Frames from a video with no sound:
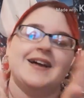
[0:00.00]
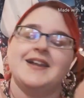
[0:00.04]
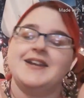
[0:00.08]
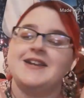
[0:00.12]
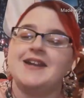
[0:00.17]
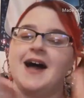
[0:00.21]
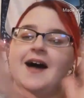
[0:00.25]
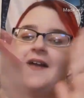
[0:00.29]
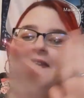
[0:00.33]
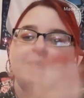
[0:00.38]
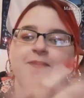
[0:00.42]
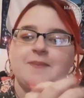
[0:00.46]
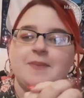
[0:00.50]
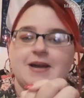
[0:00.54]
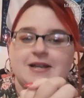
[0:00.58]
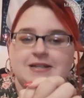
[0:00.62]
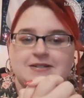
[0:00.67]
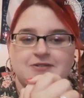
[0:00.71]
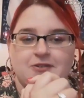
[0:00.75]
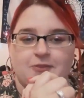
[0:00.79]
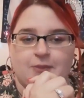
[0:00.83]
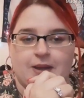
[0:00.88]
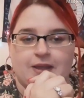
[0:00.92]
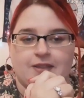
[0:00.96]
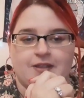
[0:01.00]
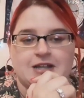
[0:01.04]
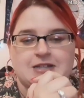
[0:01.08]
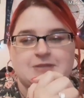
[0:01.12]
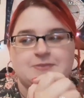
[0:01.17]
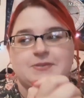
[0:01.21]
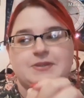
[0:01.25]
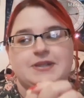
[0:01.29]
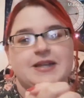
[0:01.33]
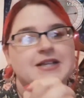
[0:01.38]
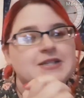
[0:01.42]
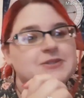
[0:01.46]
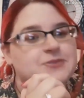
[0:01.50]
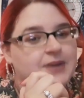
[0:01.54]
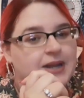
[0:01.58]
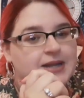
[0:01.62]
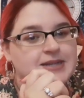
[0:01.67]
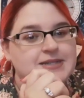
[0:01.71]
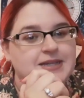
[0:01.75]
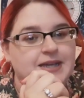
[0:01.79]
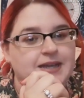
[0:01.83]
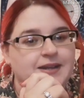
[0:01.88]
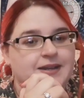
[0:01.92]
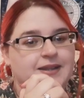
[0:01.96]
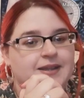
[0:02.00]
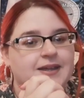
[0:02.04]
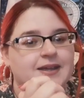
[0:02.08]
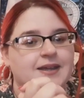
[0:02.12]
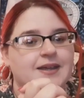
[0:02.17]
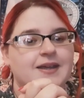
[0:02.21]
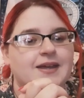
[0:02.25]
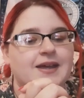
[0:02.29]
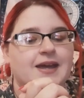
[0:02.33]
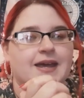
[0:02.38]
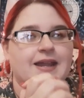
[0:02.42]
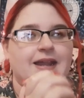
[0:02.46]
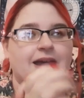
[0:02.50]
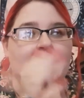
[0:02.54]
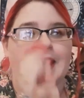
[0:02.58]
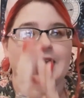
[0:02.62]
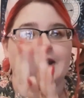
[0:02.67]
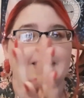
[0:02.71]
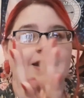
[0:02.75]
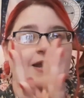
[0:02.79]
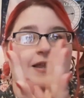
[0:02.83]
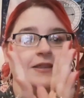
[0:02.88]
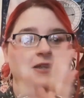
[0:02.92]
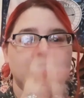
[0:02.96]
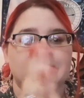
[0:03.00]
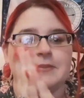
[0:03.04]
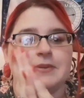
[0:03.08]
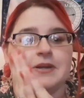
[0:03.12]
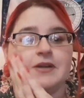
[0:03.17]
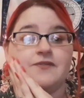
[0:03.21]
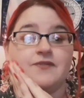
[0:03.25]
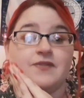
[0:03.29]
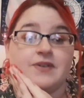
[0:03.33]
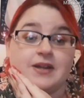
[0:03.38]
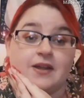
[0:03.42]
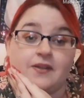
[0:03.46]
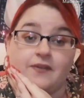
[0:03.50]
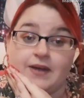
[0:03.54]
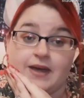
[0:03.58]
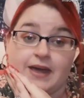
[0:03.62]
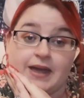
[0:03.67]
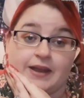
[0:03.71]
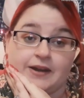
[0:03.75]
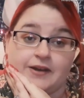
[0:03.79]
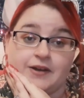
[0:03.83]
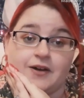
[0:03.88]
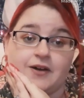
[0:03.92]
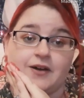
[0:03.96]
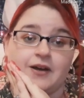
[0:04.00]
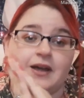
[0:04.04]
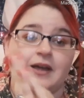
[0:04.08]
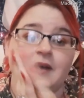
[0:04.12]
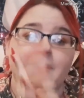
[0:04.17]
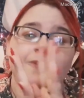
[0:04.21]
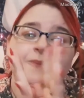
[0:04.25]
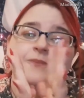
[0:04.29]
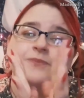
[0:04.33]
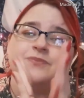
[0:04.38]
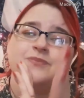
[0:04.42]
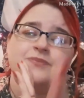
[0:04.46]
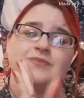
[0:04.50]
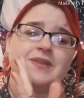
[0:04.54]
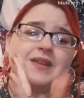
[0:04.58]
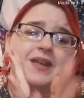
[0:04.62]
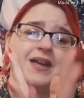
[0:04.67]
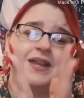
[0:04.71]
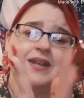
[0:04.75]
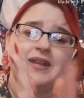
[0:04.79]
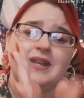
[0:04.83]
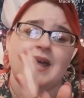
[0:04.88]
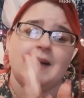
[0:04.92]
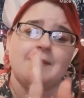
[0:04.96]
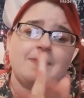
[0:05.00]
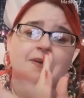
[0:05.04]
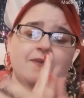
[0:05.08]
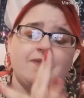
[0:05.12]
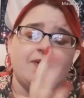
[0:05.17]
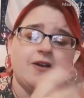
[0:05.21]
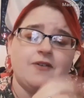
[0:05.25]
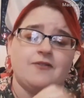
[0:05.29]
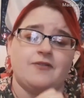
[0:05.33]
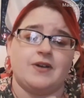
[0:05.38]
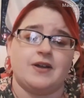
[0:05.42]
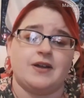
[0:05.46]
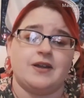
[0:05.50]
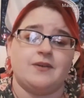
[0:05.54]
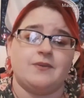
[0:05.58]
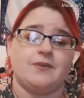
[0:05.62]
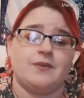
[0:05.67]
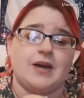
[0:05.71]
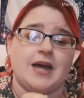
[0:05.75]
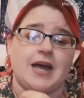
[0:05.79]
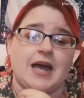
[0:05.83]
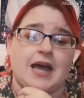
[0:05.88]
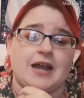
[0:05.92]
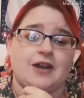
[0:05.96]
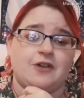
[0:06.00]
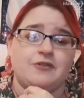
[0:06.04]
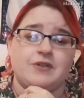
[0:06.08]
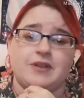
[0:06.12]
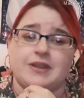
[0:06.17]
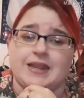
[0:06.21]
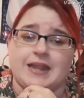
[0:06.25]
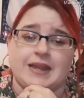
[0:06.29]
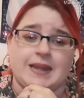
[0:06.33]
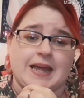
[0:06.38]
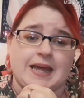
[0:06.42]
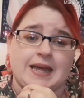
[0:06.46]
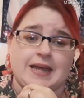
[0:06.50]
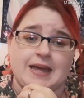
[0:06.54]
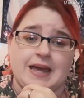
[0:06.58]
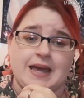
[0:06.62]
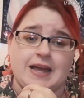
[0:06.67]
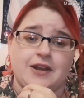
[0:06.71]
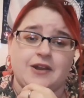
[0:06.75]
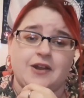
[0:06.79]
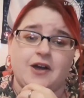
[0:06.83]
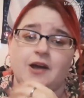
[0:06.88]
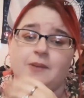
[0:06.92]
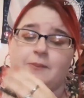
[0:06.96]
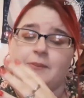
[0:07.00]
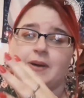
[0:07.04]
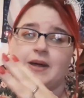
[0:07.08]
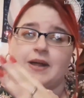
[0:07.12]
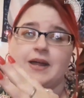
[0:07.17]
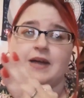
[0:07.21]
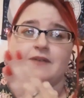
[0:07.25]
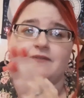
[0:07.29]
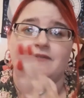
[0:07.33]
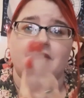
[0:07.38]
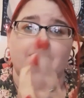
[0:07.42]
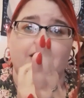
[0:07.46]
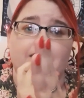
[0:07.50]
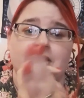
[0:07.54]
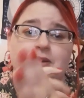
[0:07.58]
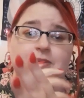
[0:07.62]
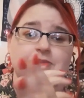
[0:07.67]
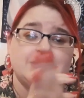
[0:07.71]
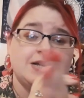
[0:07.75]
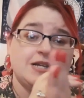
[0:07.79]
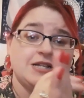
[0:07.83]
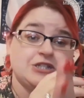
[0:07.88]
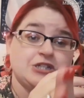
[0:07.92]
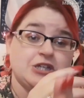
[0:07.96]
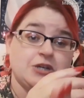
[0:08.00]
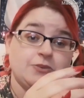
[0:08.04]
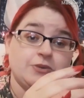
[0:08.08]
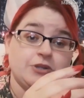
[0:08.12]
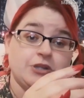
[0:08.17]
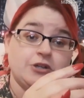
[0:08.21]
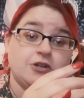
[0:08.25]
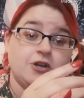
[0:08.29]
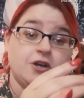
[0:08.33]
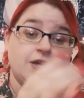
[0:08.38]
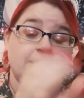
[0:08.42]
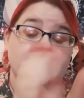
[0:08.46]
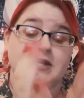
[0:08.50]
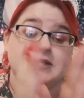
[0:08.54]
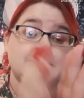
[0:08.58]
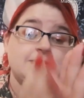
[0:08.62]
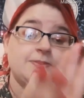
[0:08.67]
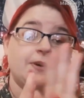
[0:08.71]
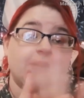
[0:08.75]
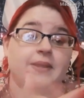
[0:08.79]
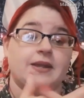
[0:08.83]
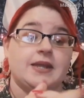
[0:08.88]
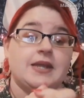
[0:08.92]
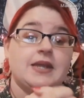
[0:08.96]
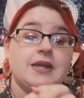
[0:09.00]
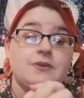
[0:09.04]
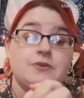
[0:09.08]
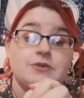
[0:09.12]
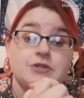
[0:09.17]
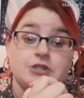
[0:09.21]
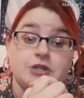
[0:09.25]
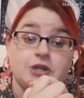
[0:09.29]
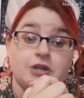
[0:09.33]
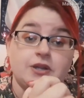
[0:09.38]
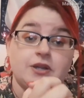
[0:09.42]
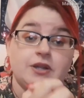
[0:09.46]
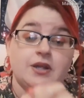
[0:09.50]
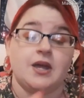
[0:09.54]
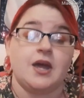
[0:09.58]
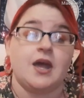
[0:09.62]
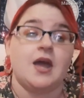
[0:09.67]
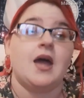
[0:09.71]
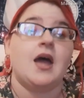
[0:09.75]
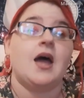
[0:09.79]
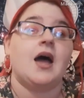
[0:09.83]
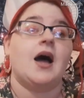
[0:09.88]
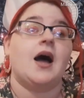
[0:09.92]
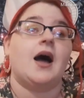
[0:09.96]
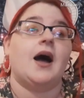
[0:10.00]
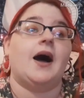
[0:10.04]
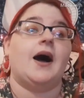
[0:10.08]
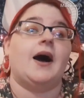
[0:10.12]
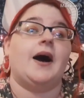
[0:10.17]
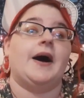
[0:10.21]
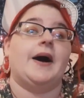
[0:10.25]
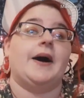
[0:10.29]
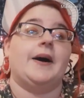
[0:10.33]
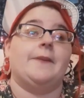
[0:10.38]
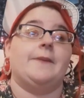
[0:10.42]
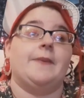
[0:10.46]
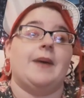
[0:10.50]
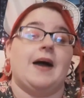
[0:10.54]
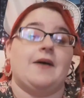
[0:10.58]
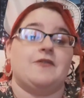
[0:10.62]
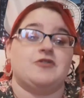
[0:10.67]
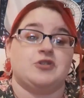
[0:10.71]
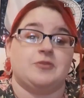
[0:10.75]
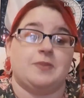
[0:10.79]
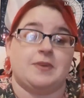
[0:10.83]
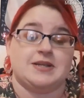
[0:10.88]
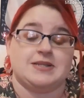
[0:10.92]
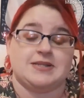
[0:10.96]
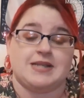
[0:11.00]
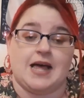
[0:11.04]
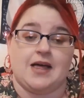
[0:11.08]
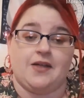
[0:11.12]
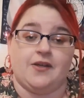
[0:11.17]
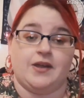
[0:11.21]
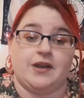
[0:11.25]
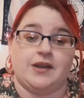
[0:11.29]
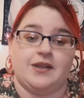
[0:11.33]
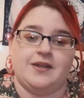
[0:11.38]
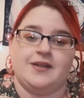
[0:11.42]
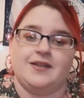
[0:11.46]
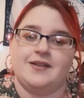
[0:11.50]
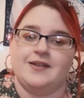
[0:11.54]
Not the best for weight loss, but that's what I did. And I had a little bit of vanilla eggnog. Not my favorite. I don't really like eggnog, but I figured it would taste good with the cookies, but it was good. Um, after my salad.